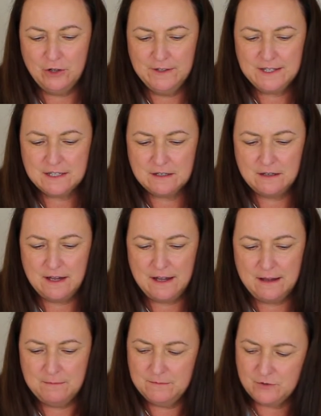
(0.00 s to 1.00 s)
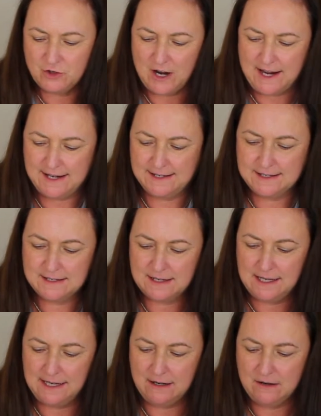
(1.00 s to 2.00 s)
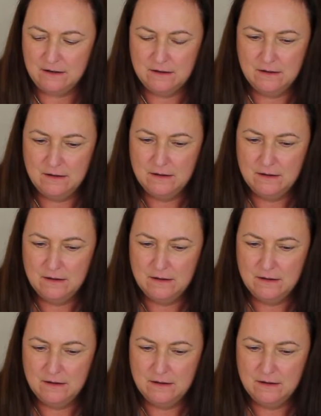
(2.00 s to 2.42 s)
This dries clear.